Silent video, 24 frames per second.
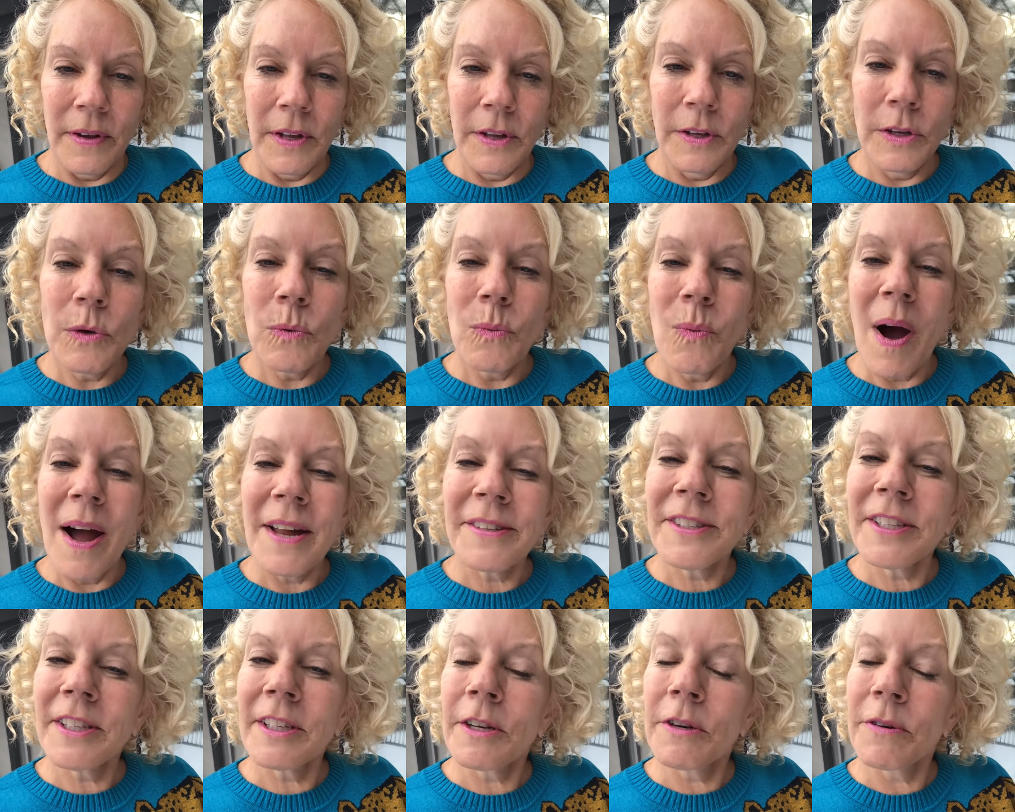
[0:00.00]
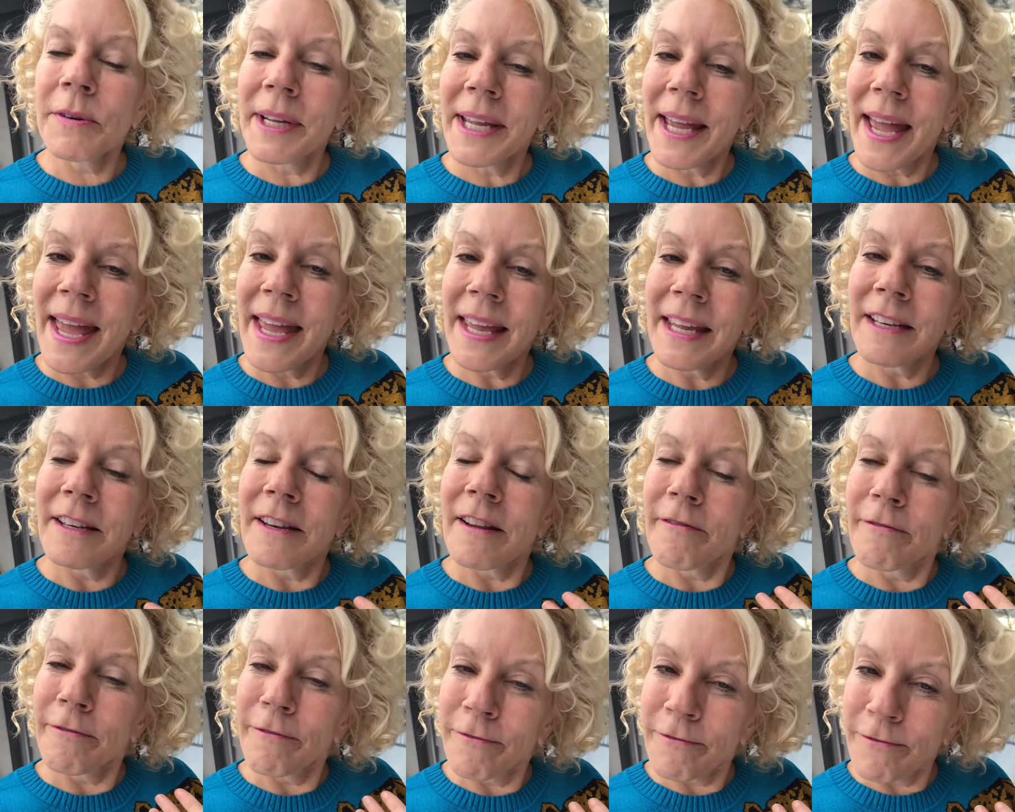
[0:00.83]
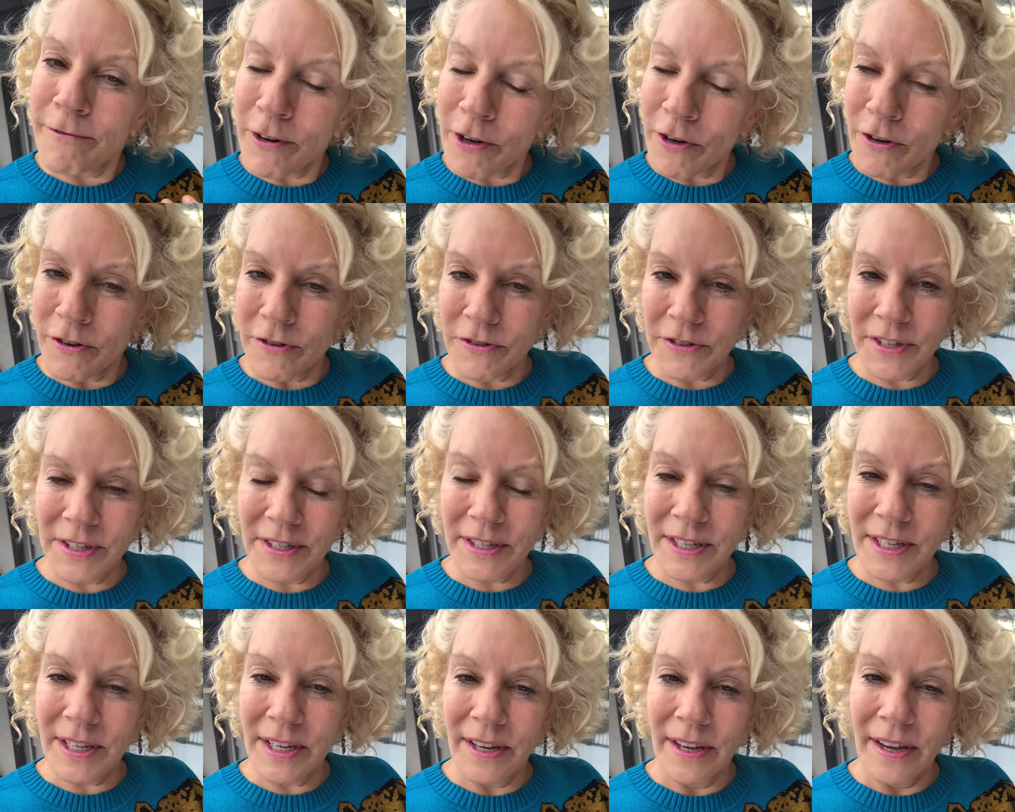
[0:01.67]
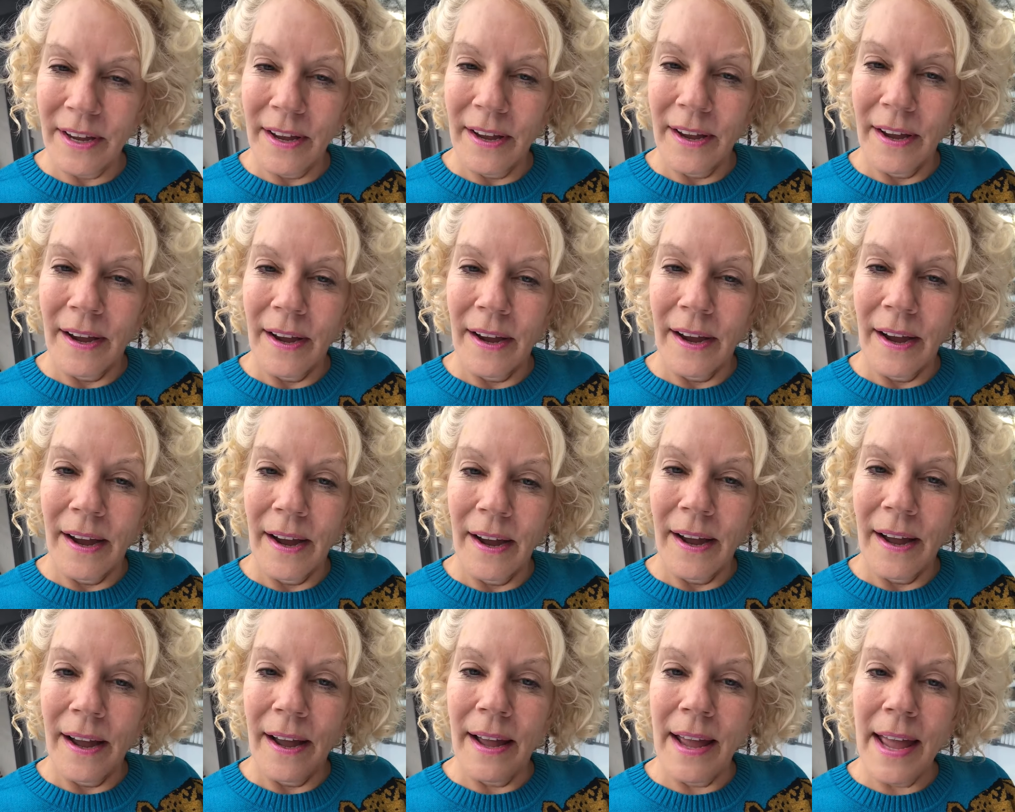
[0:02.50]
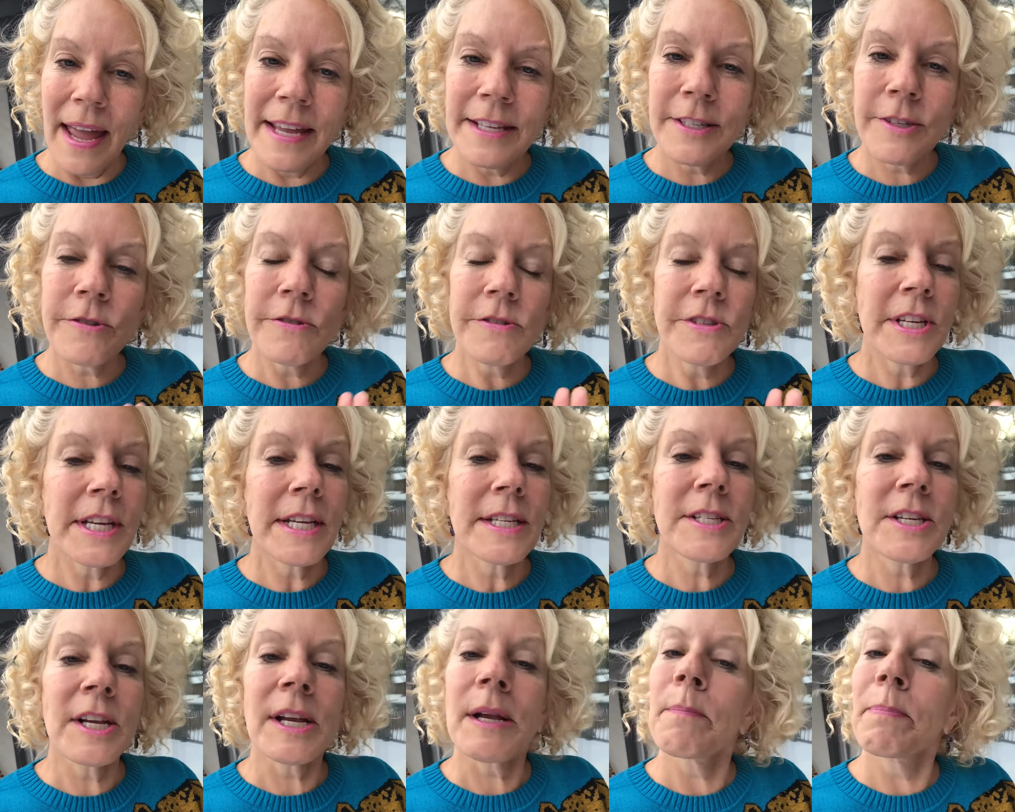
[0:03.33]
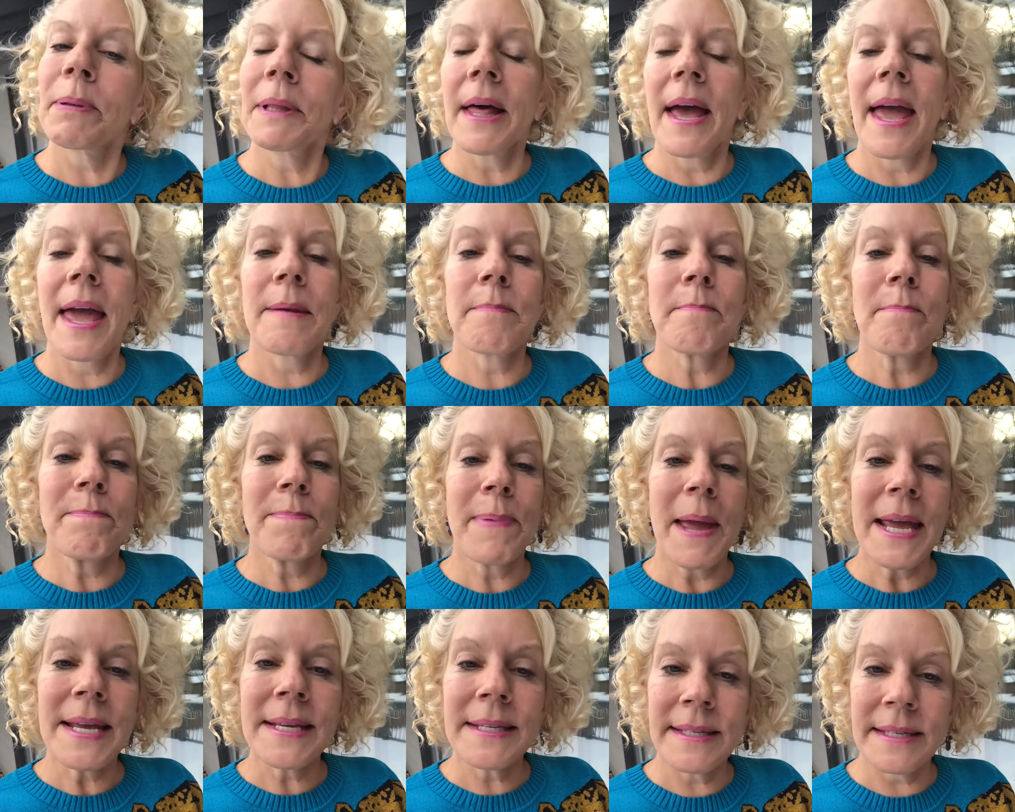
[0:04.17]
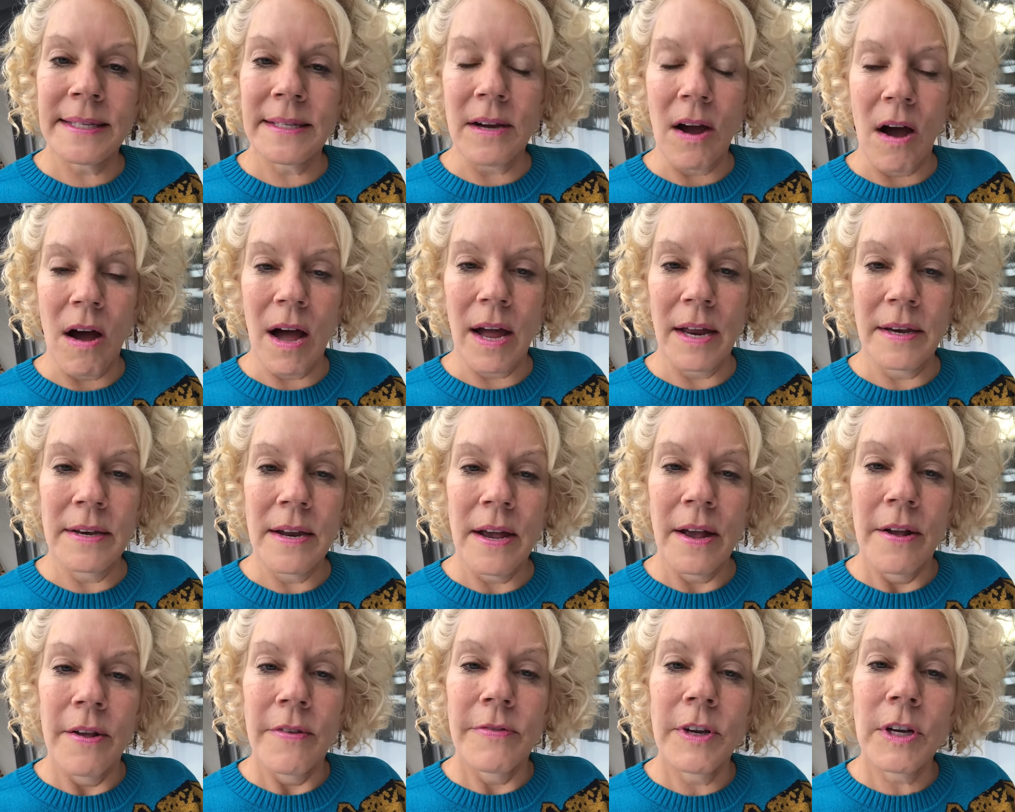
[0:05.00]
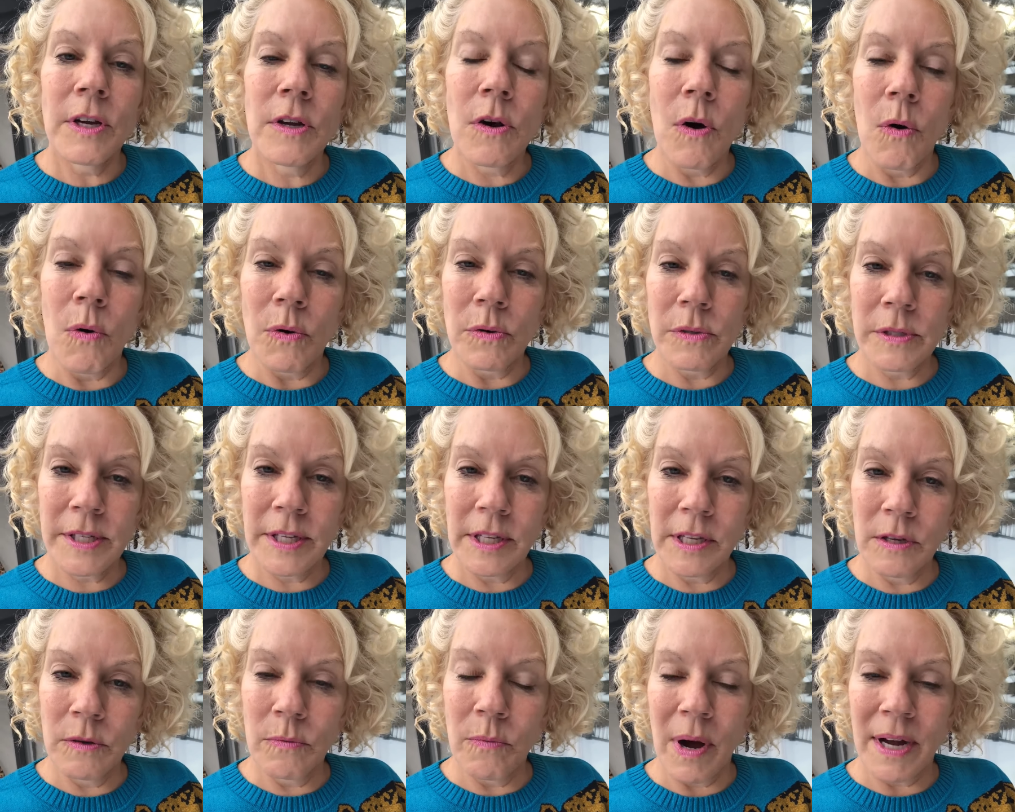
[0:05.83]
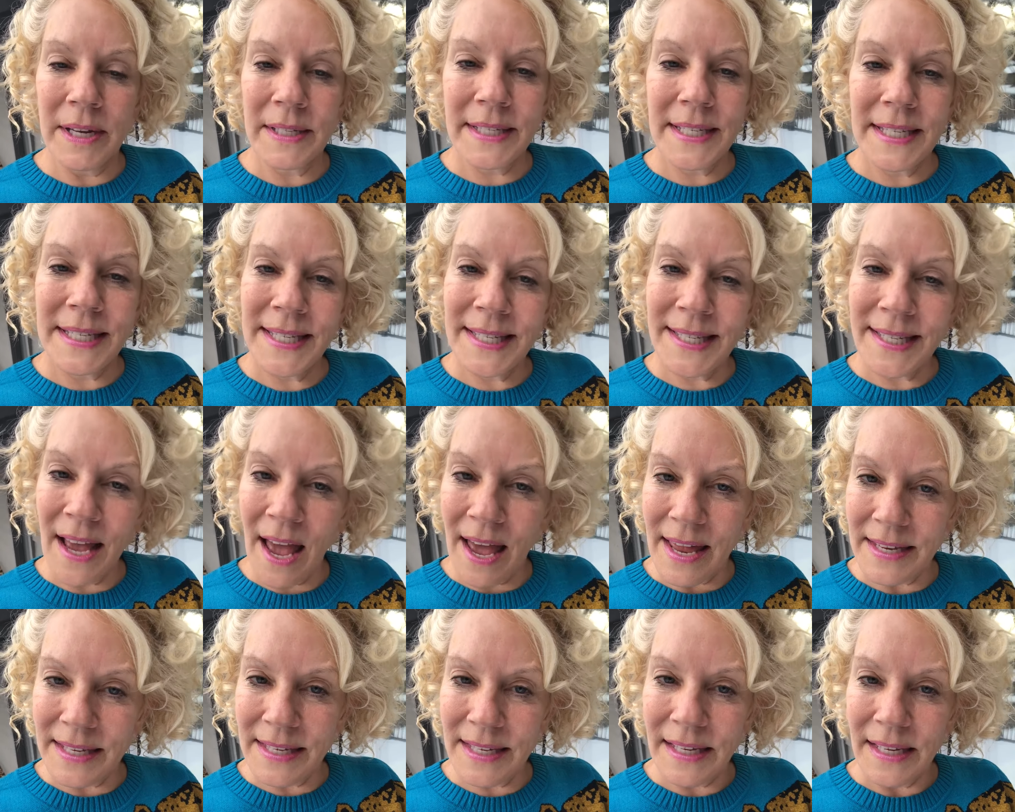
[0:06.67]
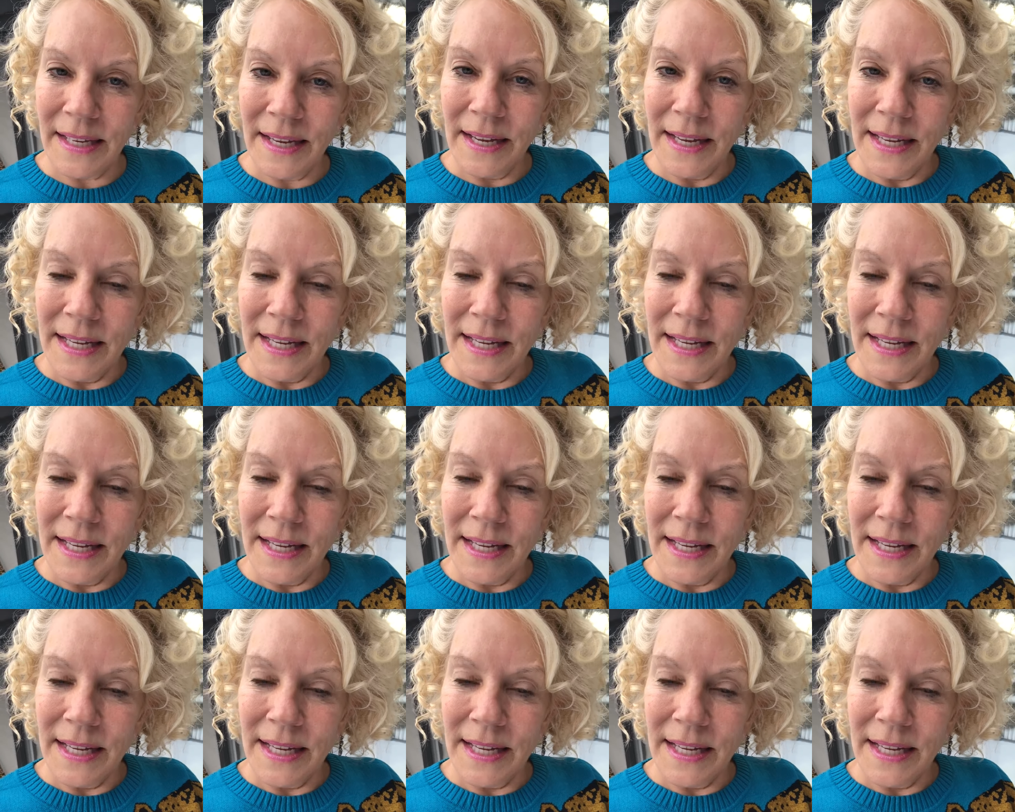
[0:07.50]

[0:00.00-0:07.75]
You want to create first a strategic plan based on the goals that you want to set.